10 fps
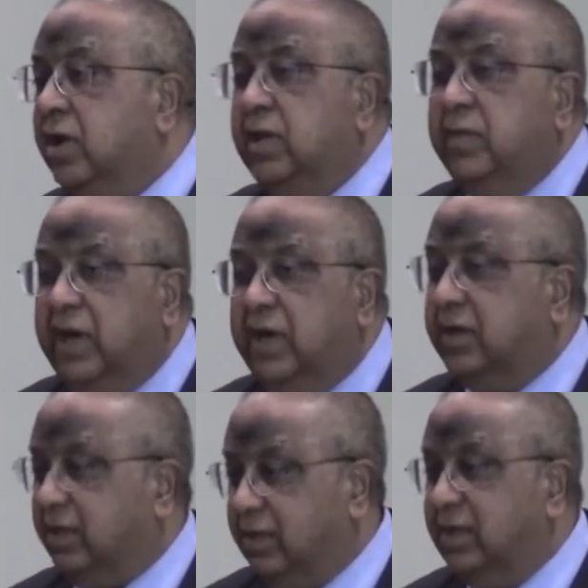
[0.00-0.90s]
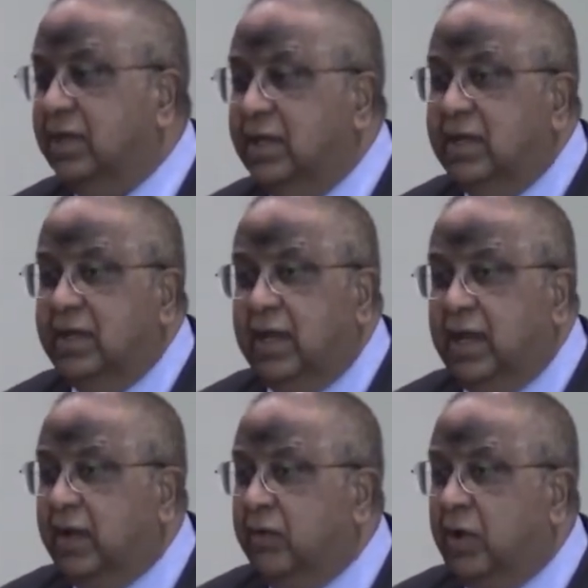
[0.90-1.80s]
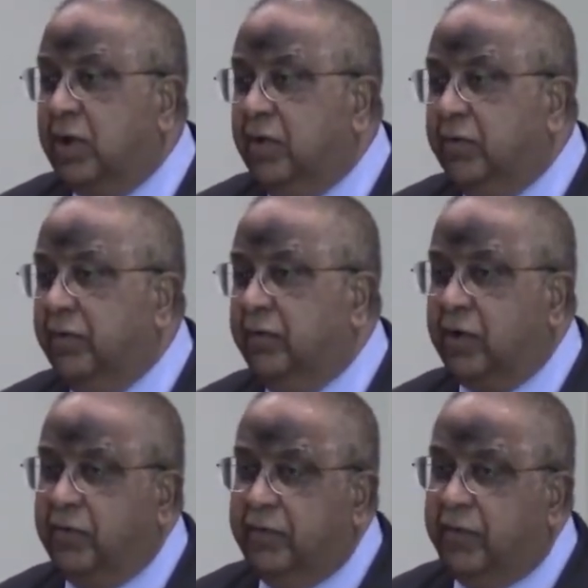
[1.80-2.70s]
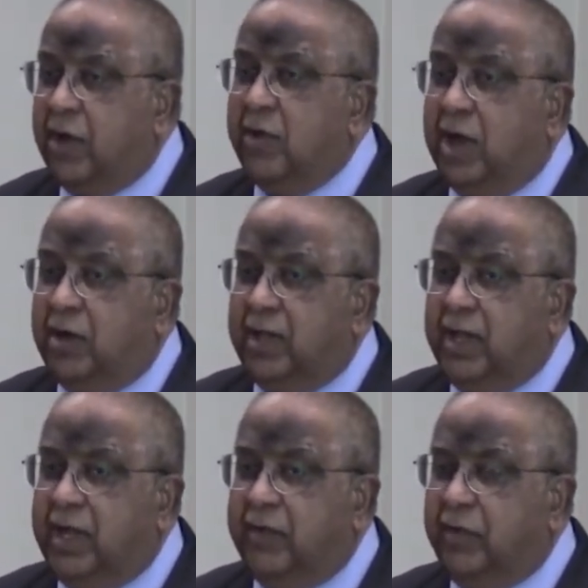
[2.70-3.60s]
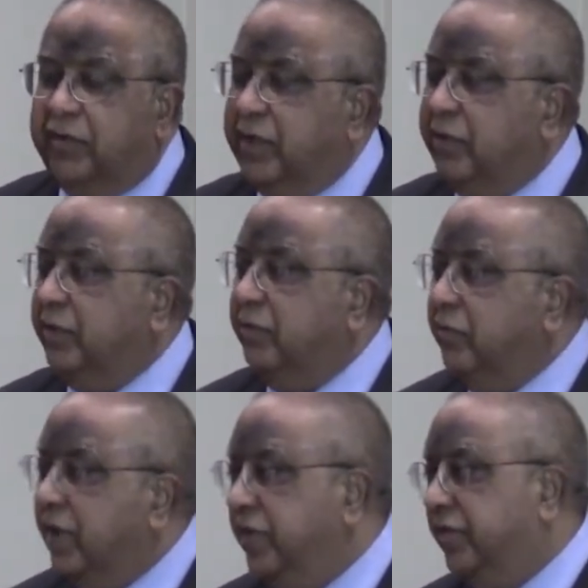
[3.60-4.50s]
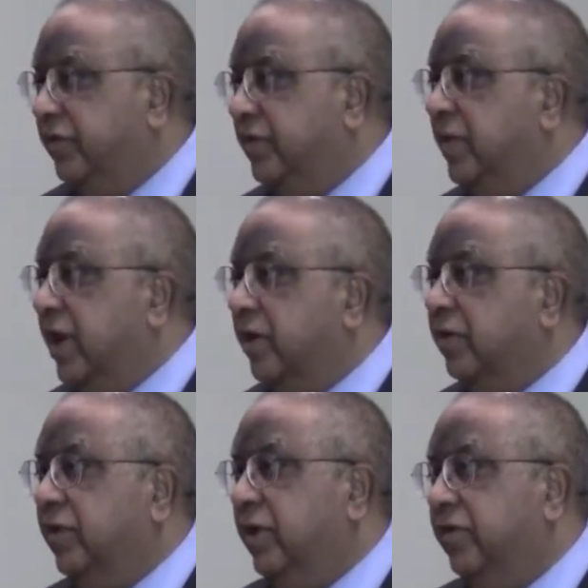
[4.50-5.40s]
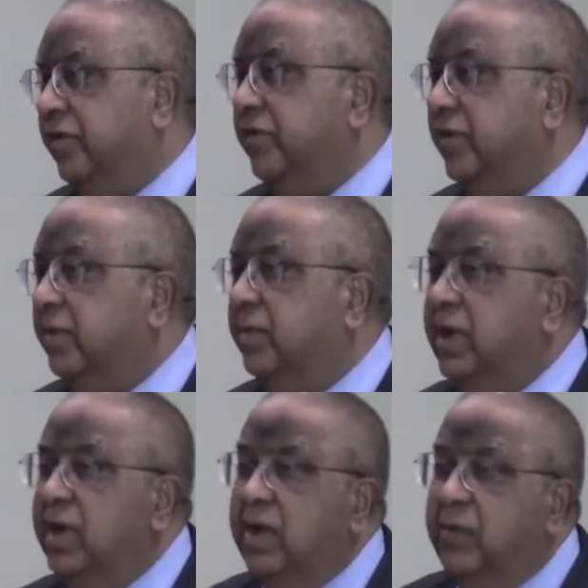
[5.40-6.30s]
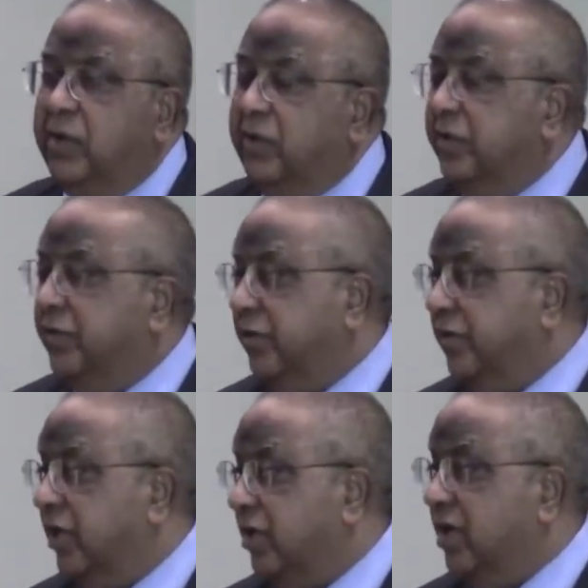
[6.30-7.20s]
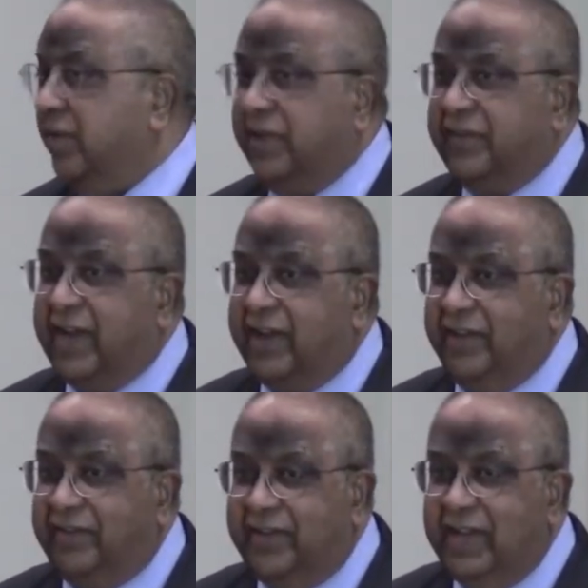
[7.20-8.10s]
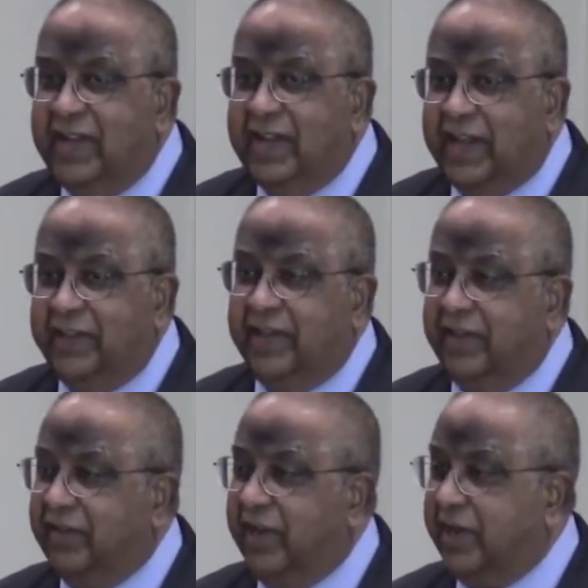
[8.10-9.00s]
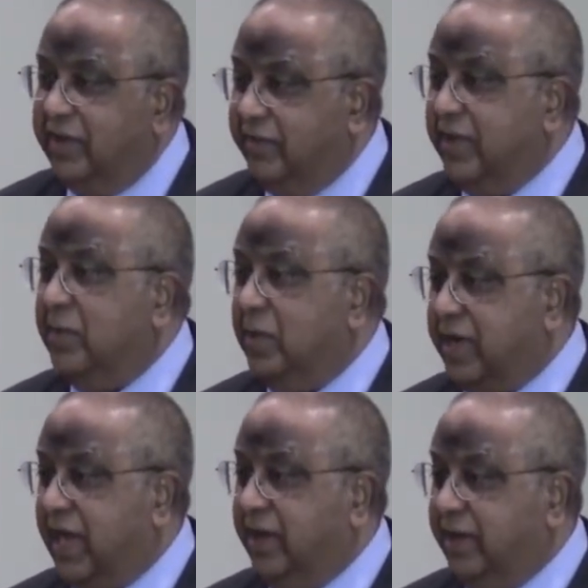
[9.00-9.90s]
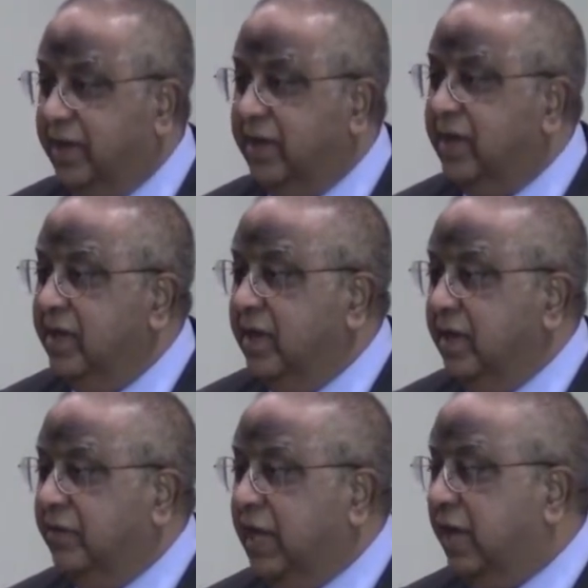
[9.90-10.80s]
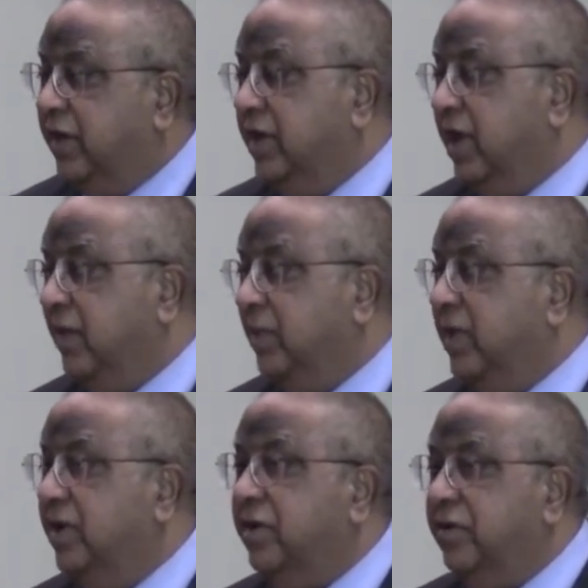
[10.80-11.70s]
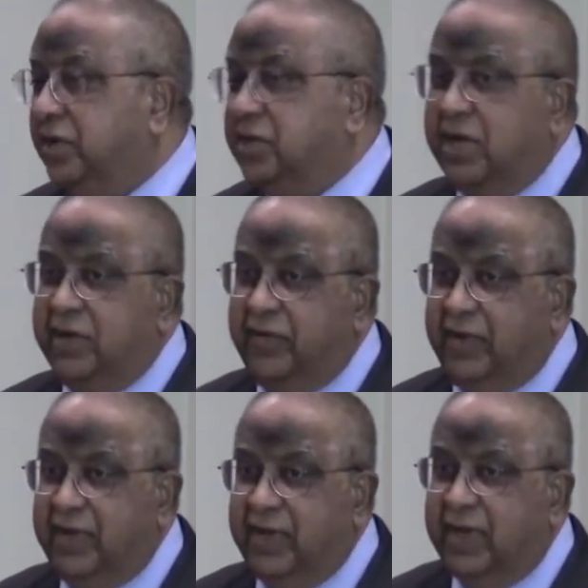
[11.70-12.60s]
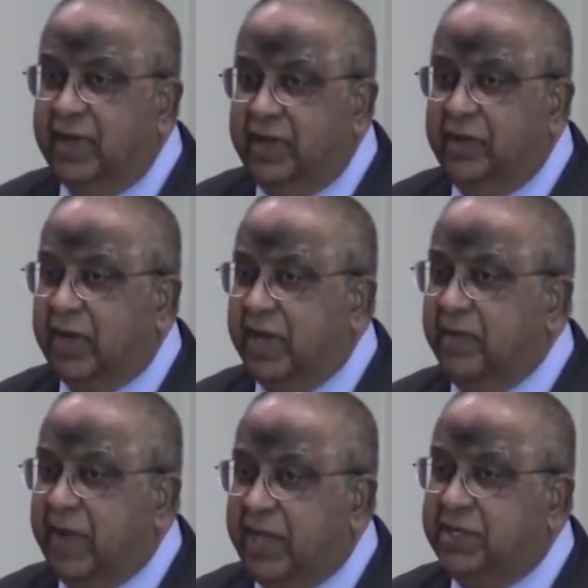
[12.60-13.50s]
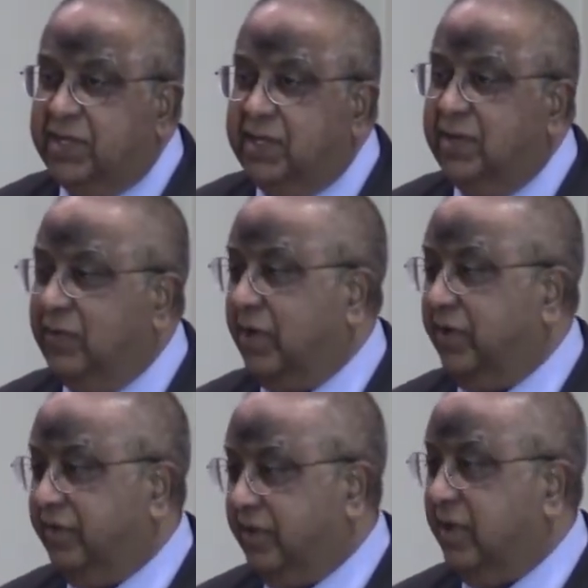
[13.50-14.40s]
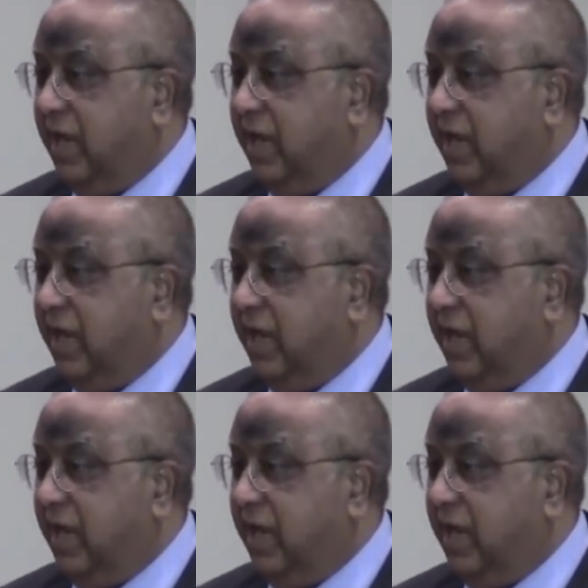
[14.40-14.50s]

North America. And what we found out there was a very systematic relationship between socioeconomic status and things like infant mortality. If that can happen in a rich country, you can imagine what is